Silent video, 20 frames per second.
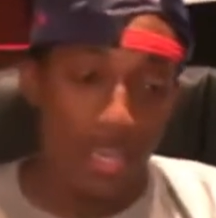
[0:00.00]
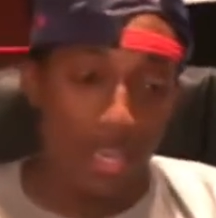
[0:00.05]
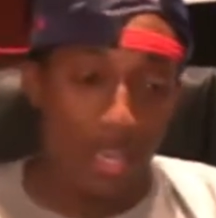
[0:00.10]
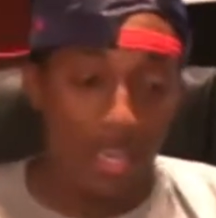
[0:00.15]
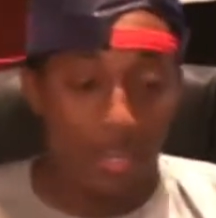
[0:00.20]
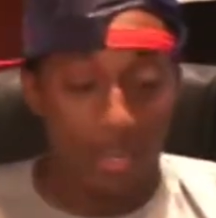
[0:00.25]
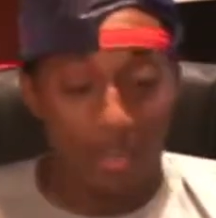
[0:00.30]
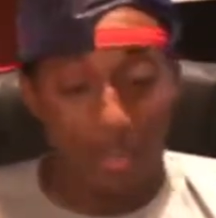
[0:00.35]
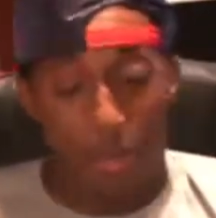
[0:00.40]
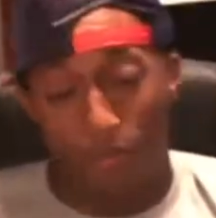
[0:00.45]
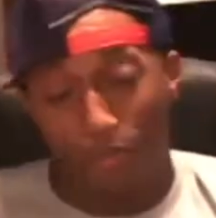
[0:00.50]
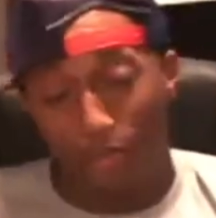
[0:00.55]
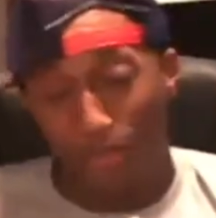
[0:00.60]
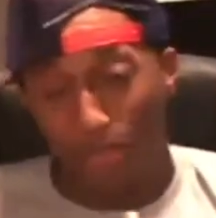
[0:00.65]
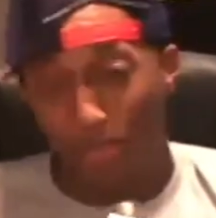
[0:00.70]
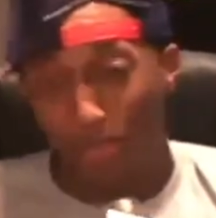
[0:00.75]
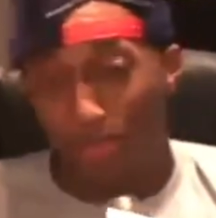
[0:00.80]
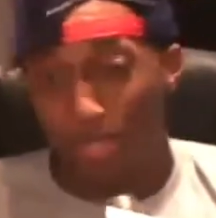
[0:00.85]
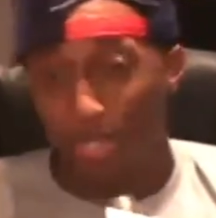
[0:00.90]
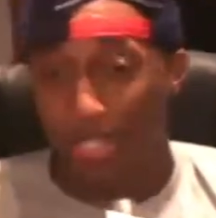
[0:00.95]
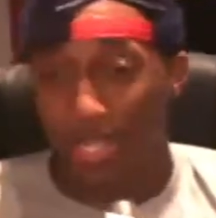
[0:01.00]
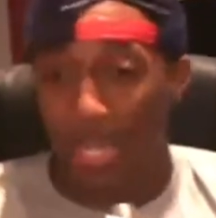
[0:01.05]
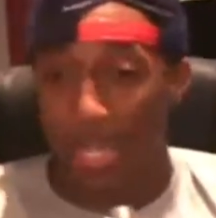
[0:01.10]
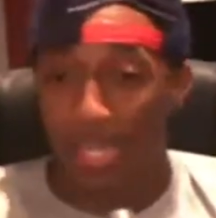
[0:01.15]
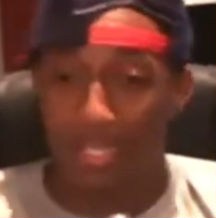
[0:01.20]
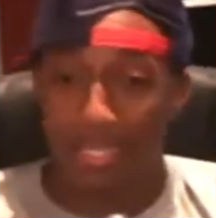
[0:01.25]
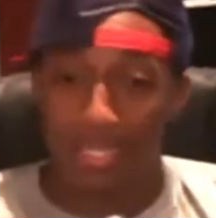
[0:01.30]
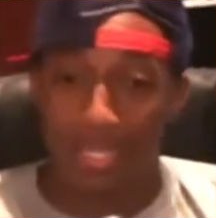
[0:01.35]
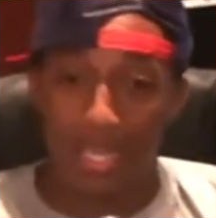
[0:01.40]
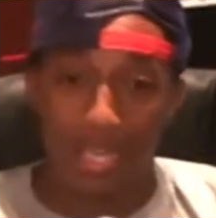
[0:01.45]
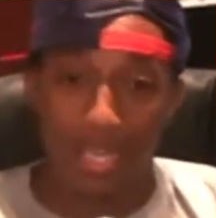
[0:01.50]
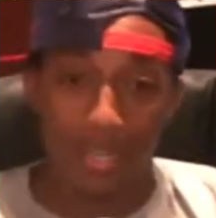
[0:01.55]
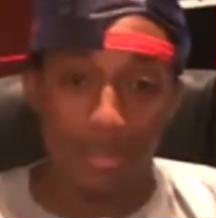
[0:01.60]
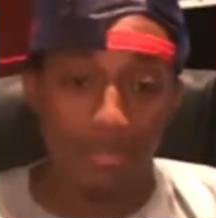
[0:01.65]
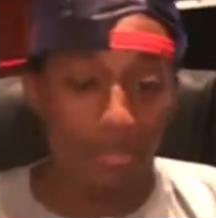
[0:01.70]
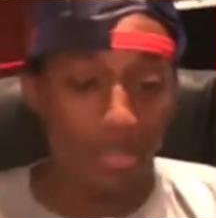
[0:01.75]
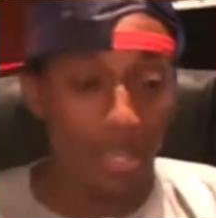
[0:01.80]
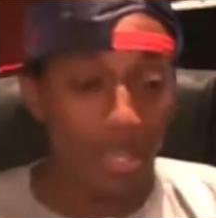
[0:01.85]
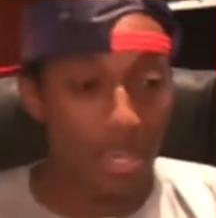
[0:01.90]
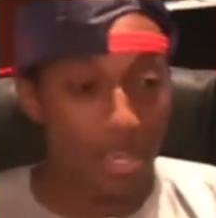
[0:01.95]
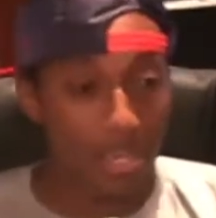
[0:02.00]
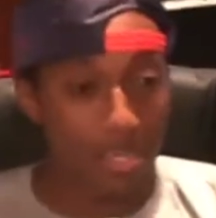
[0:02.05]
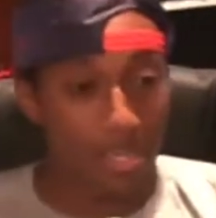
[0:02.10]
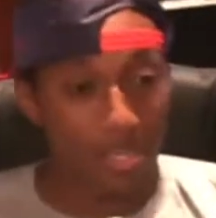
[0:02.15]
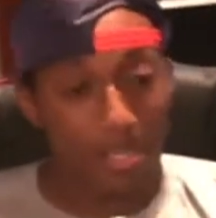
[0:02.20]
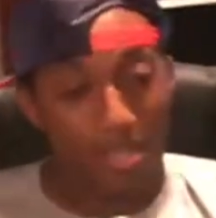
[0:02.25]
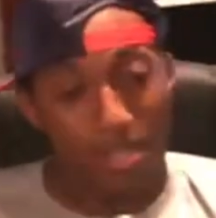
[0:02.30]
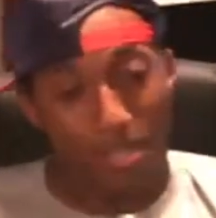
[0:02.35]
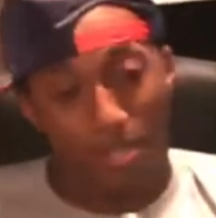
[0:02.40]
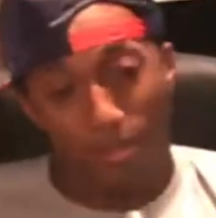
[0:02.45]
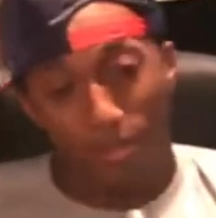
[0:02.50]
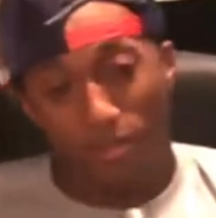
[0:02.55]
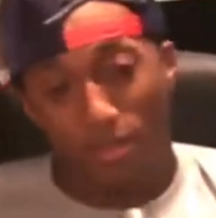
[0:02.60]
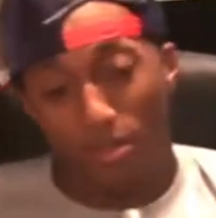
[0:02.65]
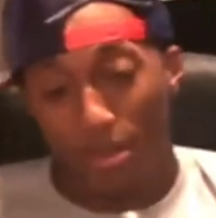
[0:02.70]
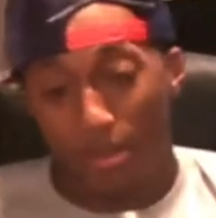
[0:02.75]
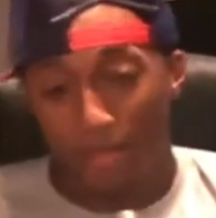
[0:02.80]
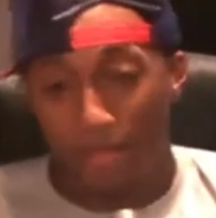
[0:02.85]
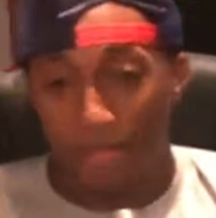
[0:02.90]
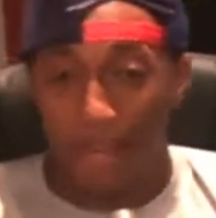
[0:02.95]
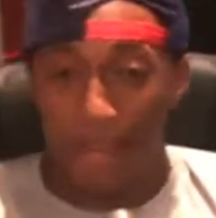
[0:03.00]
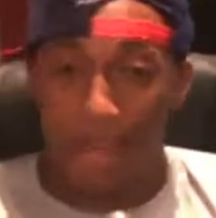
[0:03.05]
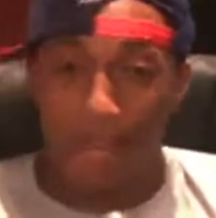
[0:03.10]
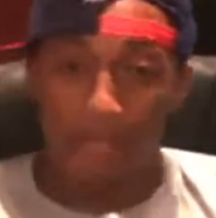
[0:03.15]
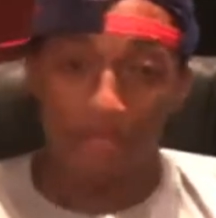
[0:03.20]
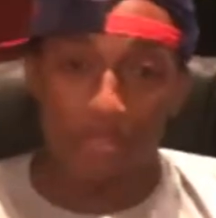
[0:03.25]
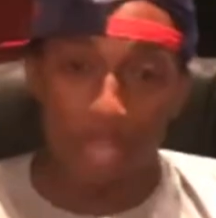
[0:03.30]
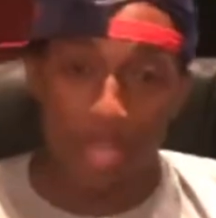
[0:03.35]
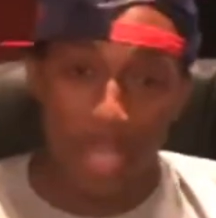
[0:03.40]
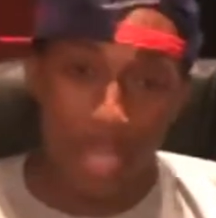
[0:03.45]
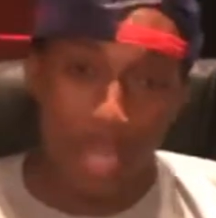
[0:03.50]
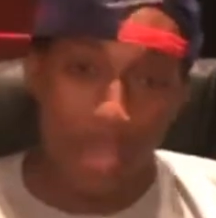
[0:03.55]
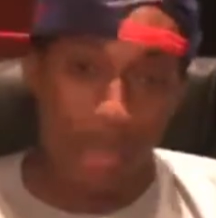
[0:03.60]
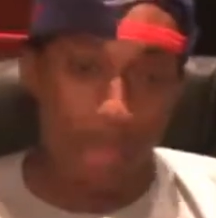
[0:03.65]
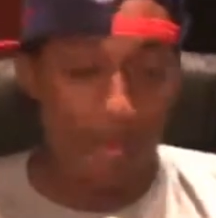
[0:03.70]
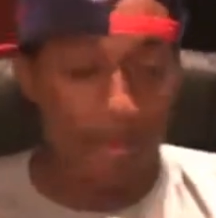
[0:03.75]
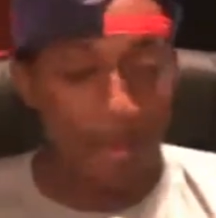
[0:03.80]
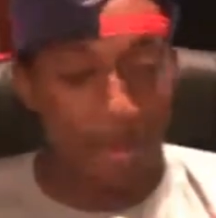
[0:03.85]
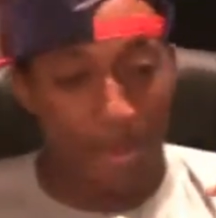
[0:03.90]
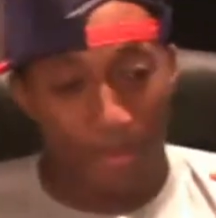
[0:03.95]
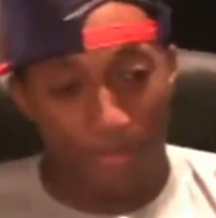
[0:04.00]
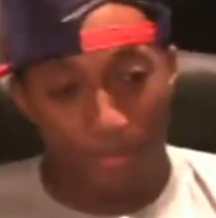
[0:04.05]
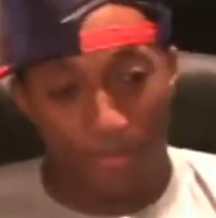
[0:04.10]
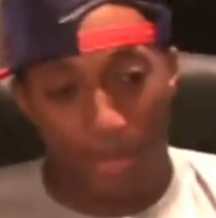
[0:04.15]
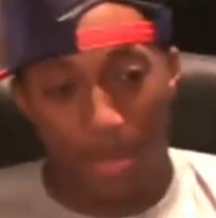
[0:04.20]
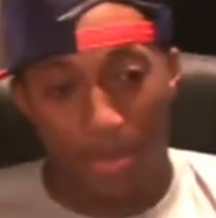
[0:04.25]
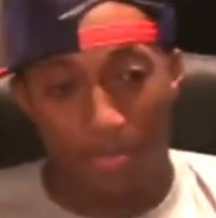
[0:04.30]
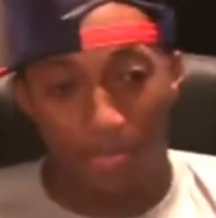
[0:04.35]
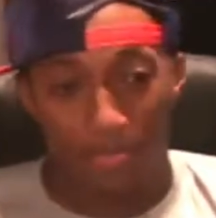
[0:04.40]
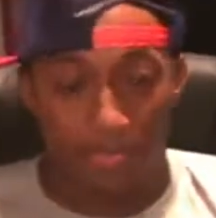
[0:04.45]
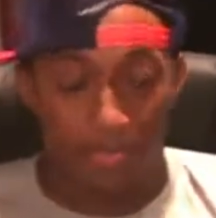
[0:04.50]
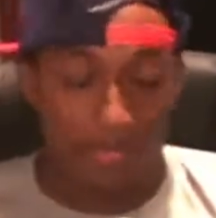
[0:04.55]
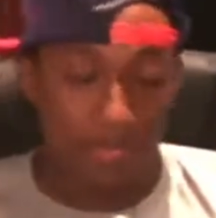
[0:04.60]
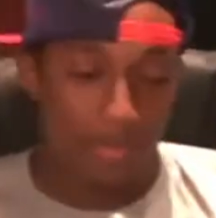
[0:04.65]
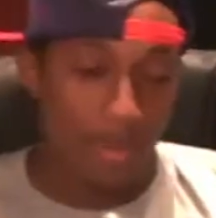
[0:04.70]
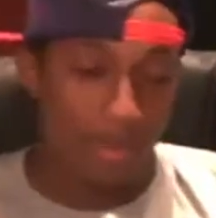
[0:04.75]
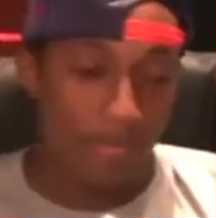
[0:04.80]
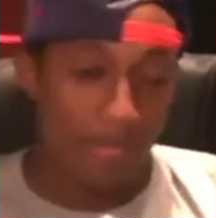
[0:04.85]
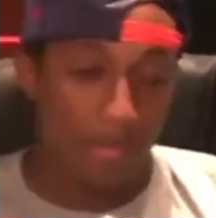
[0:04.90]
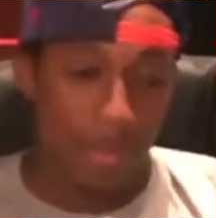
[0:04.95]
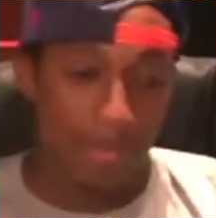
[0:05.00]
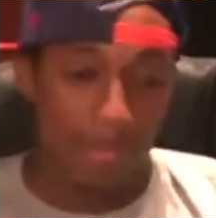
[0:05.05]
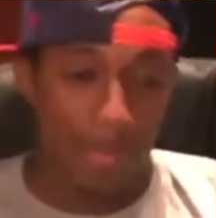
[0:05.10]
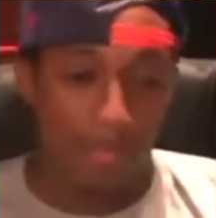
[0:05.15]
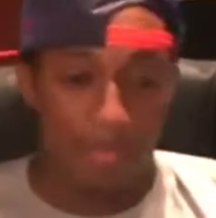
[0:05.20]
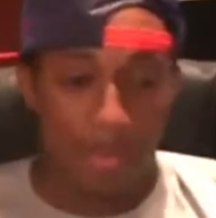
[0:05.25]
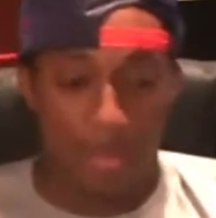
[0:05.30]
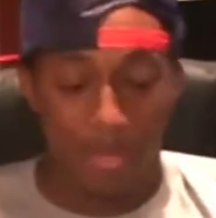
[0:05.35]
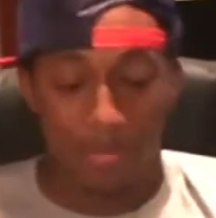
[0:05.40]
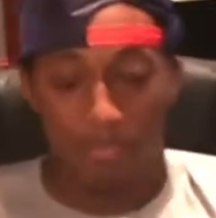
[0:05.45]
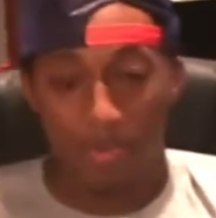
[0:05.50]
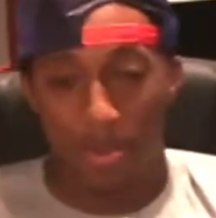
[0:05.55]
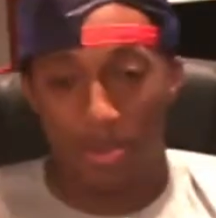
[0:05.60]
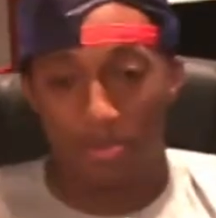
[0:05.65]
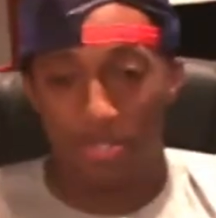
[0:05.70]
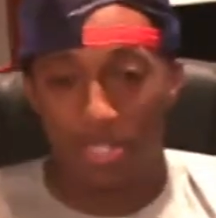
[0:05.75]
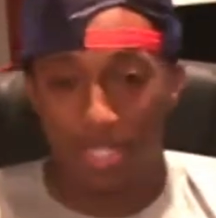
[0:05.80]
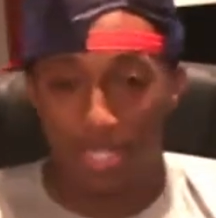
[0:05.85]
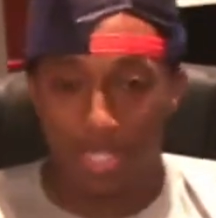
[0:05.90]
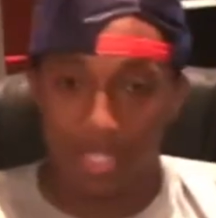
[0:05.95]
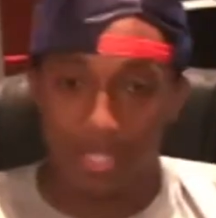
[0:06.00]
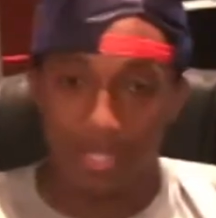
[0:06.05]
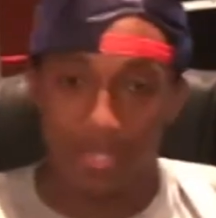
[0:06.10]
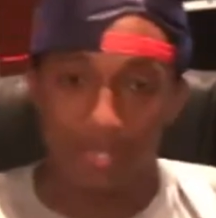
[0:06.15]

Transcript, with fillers: And an overdose is like saying, okay, you know, I found rehab. I, am I'm, I'm I'm I'm a better person.